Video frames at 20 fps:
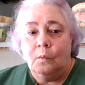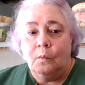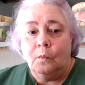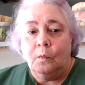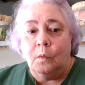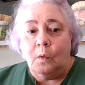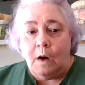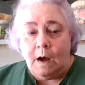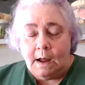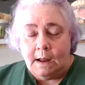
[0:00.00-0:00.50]

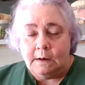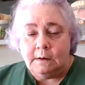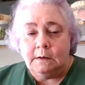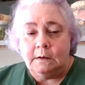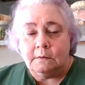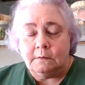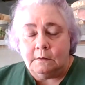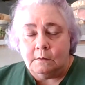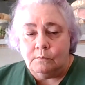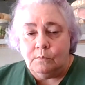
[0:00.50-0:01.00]
what
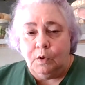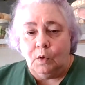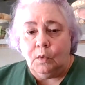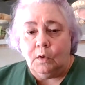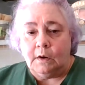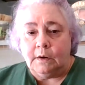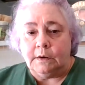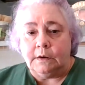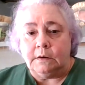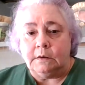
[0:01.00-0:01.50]
is
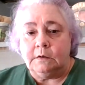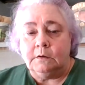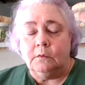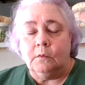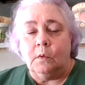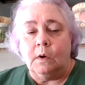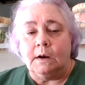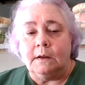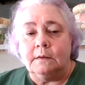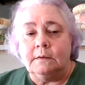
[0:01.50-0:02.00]
important,
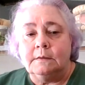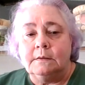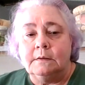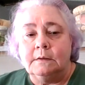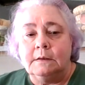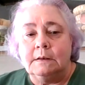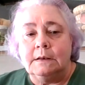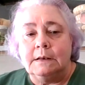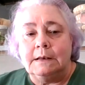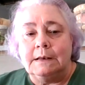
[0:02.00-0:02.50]
what is
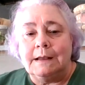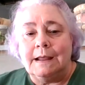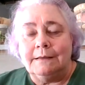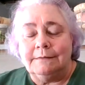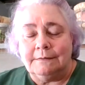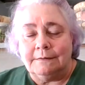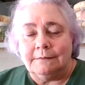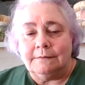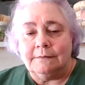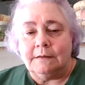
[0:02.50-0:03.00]

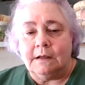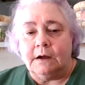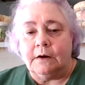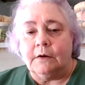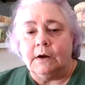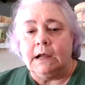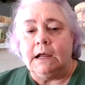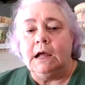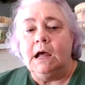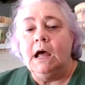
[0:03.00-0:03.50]

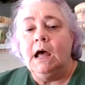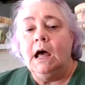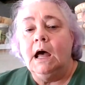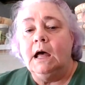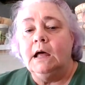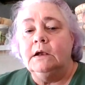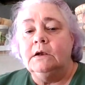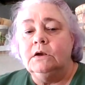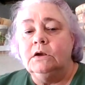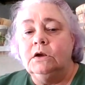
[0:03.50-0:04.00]
necessary,
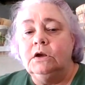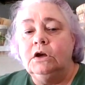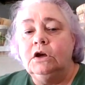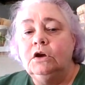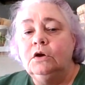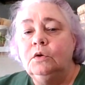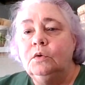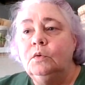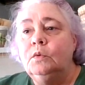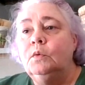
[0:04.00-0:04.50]
a
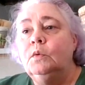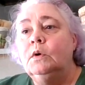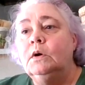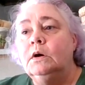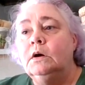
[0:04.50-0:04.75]
new